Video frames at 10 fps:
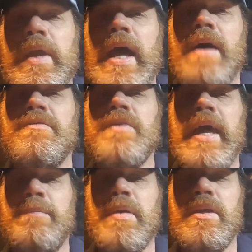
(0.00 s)
we have
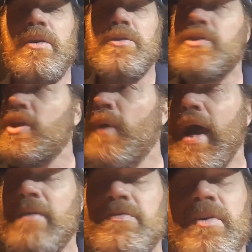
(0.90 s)
APUs. So you
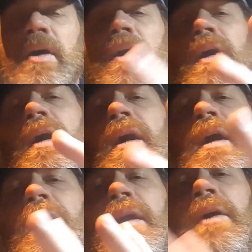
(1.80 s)
have
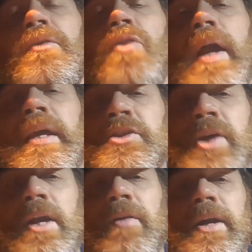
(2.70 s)
a running
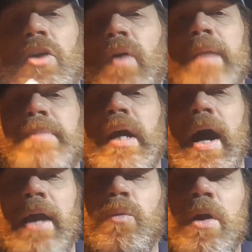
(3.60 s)
generator right
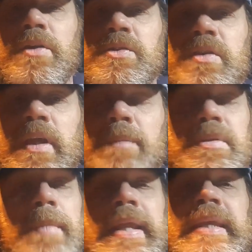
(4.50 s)
behind where you sleep.
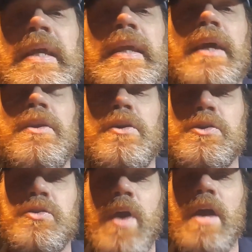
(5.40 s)
Somebody getting into your
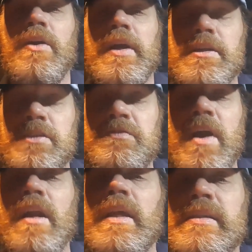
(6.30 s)
trailer is
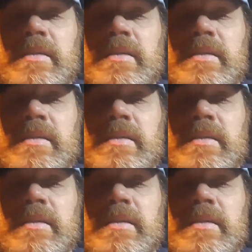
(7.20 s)
fairly